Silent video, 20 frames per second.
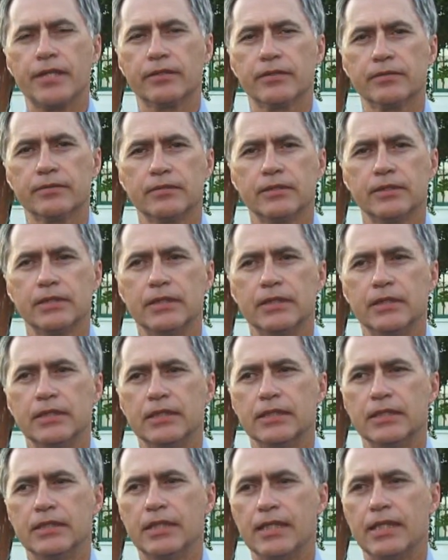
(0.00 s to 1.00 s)

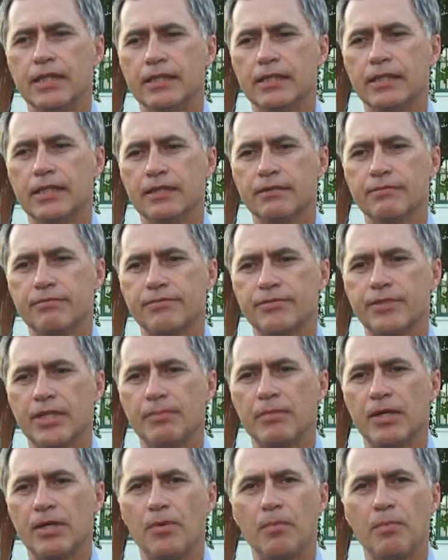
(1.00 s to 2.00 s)
And uh,
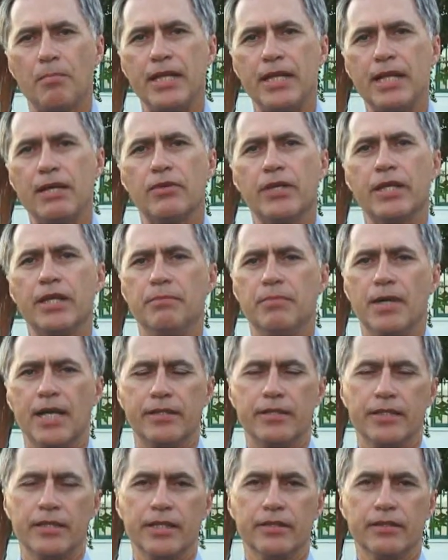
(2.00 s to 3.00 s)
some of them may never get back
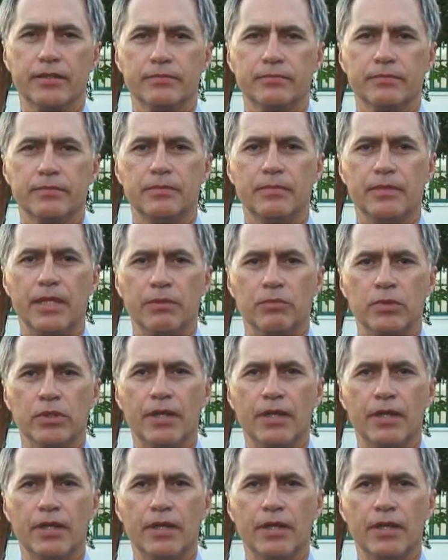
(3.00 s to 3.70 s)
together.